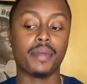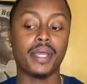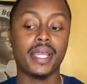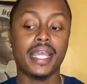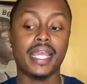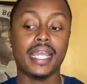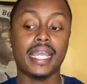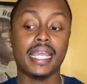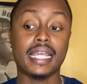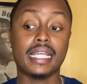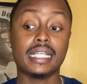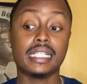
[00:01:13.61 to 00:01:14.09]

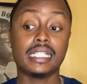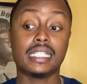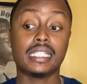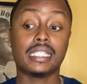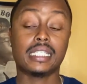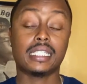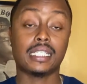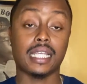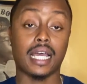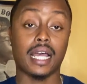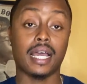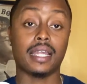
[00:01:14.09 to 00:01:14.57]
his
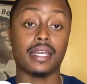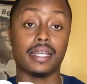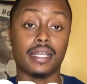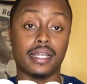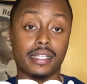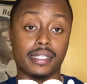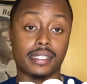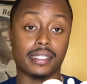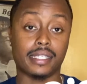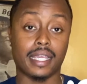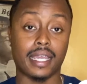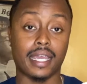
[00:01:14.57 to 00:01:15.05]
son
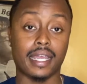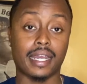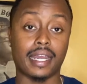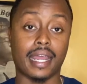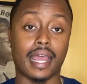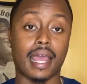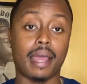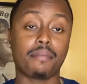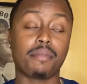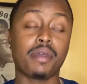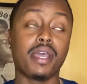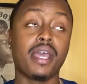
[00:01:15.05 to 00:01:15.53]
is
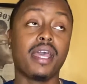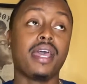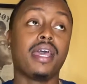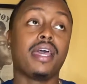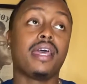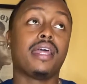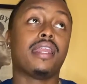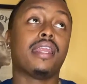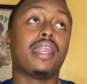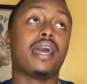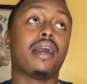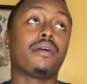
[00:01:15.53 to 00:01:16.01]
kidnapped.
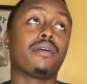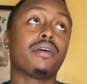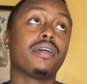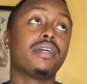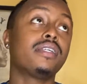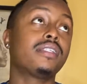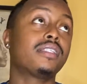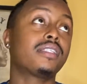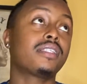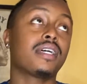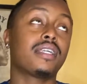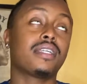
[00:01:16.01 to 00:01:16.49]
Now,
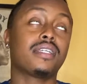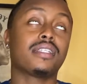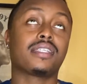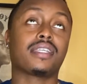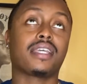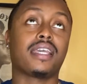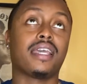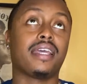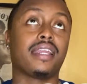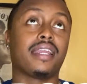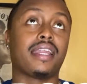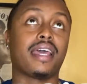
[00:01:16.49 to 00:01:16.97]
his son is
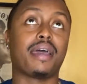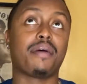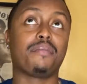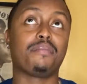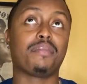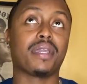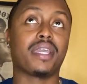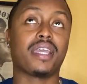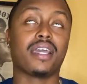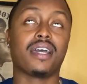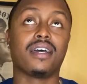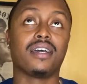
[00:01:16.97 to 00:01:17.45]
kidnapped
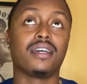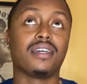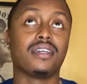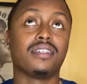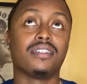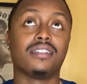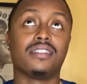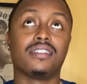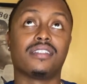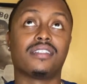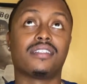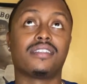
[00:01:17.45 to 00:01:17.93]

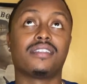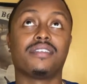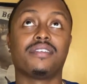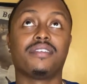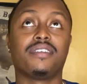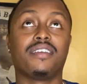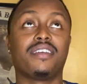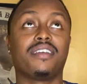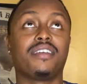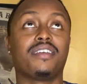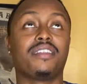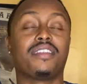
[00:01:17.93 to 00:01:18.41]
because
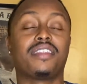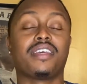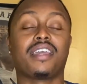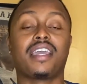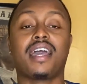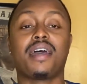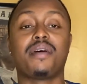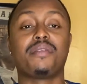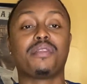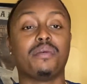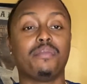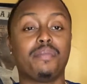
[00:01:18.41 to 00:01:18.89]

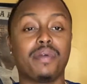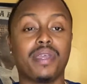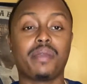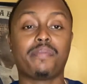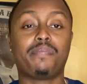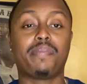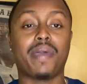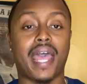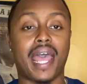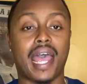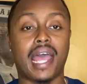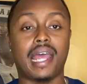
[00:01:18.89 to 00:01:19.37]
the big
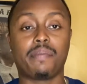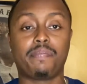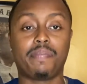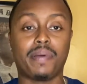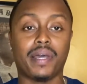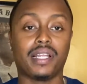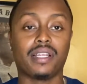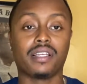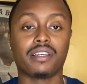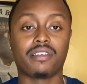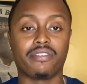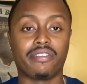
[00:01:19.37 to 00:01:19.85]
bad
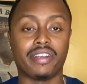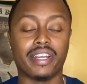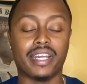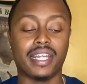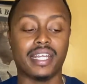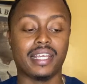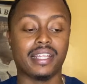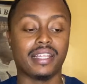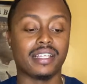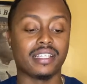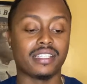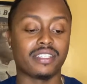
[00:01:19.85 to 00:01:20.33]

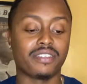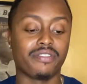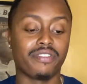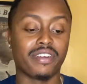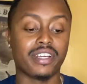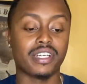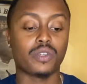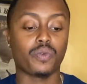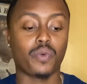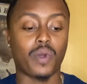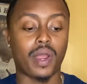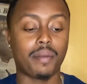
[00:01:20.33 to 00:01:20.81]
Pelligrini, this
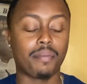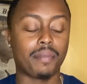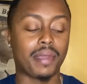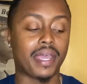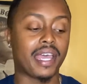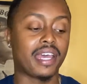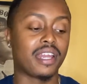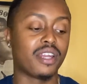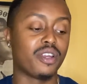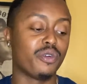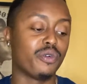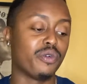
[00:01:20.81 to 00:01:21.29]
rich white
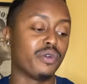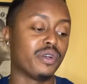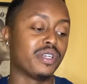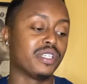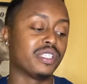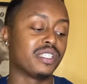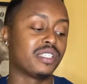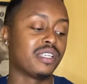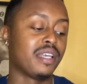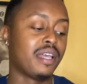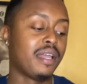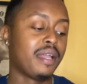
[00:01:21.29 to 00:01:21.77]
man who
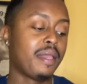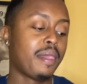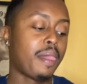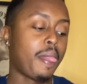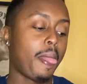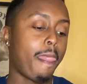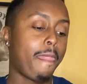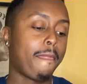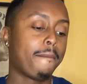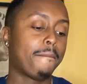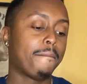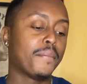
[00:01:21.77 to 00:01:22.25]

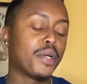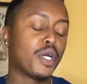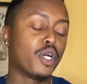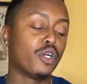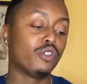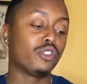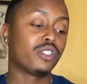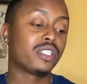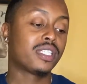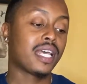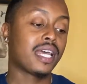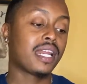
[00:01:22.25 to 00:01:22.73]

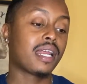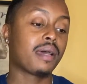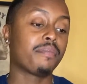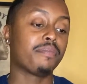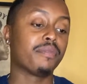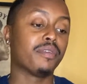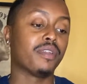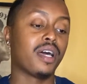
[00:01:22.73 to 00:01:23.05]
set up